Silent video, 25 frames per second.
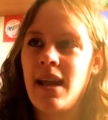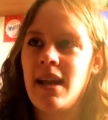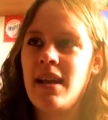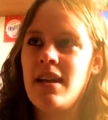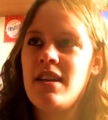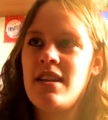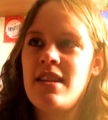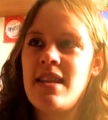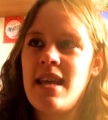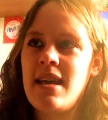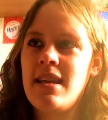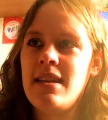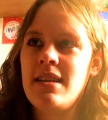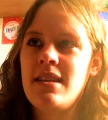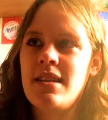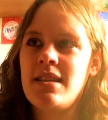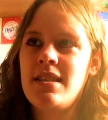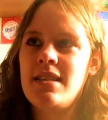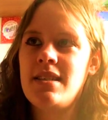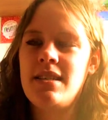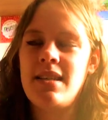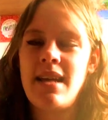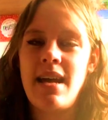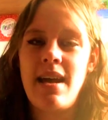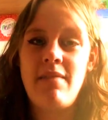and they're
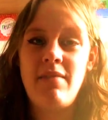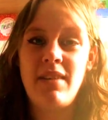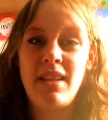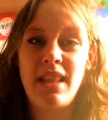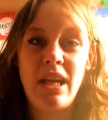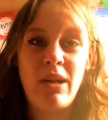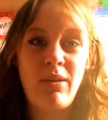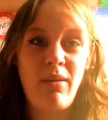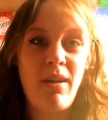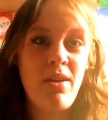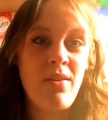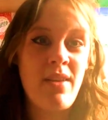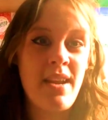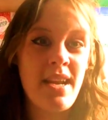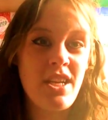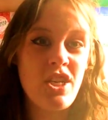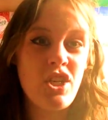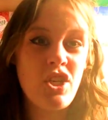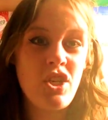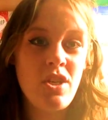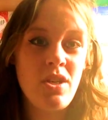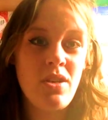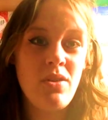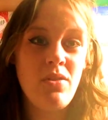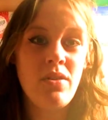just having their own
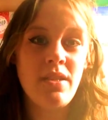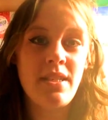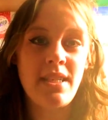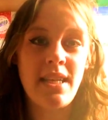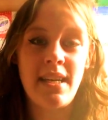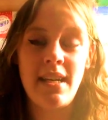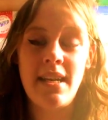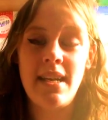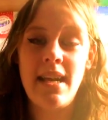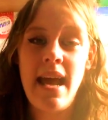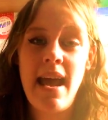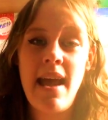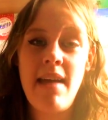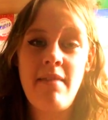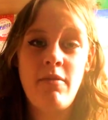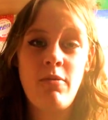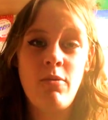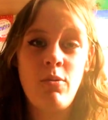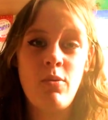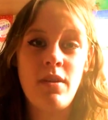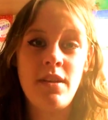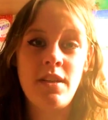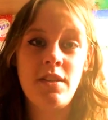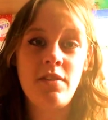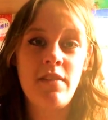issues, and
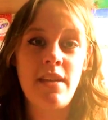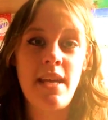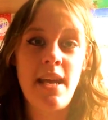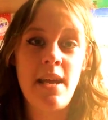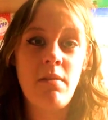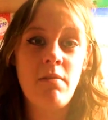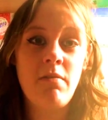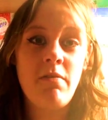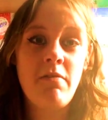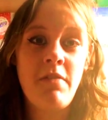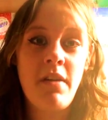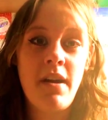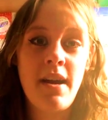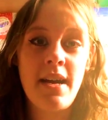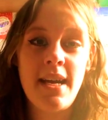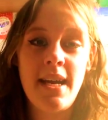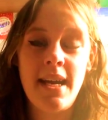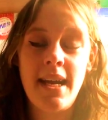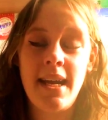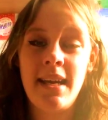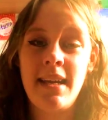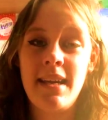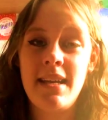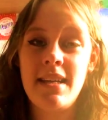everyone's infighting.